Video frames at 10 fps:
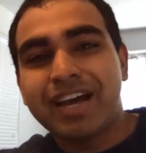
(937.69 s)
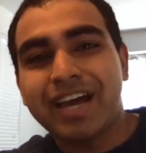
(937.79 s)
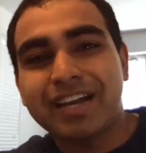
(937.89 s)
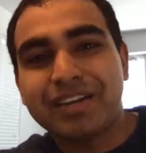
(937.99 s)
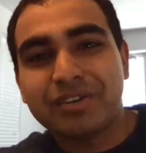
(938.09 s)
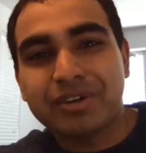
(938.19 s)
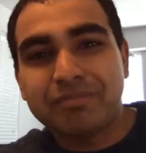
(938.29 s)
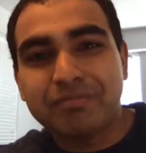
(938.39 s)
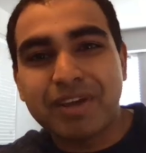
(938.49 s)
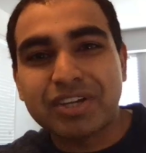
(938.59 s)
and you
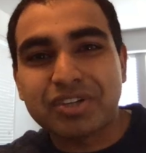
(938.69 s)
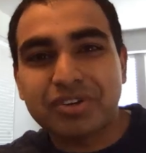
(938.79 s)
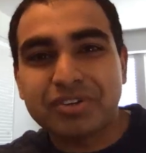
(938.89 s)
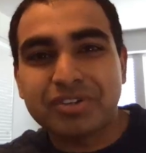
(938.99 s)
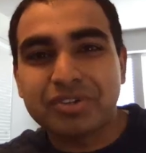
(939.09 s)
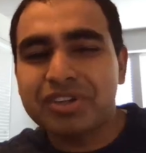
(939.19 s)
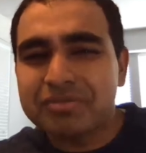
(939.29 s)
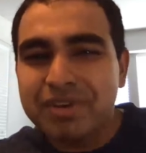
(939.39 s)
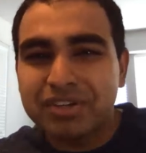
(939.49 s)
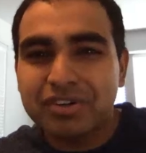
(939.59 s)
can make sure to
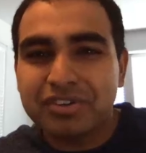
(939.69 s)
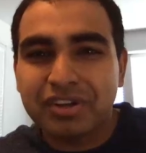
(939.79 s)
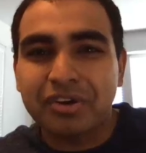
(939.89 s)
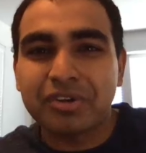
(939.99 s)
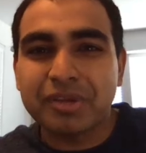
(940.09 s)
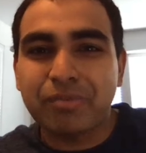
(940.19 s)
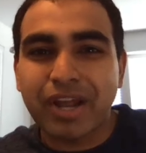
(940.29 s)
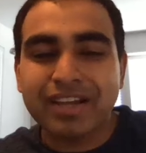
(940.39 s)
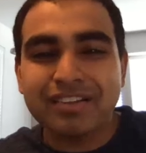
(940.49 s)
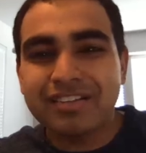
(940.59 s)
just make sure to use the curly
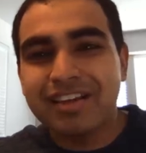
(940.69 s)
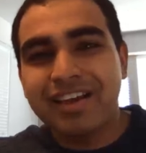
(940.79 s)
brackets